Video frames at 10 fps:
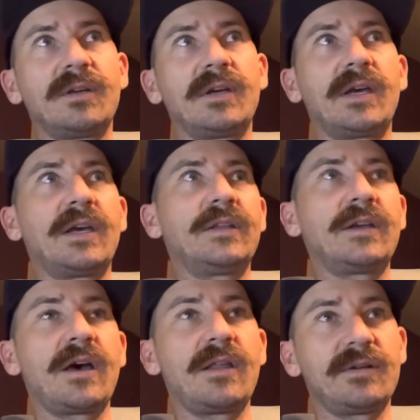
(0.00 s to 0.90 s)
And
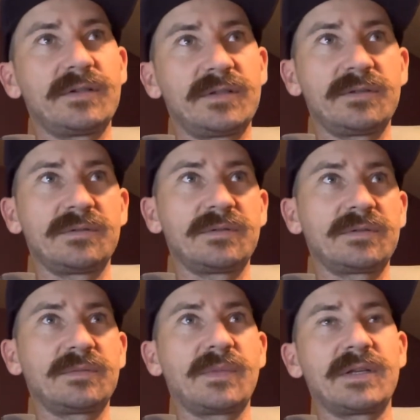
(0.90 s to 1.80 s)
the other
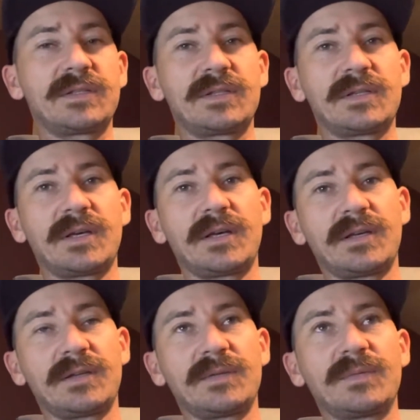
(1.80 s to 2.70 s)
student might
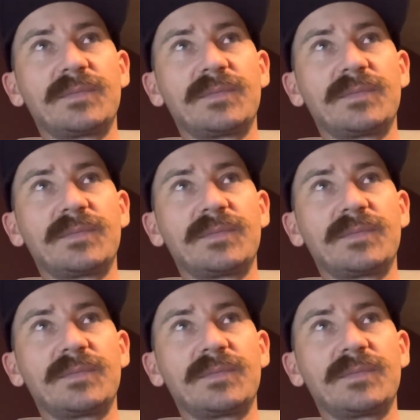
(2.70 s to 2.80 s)
say,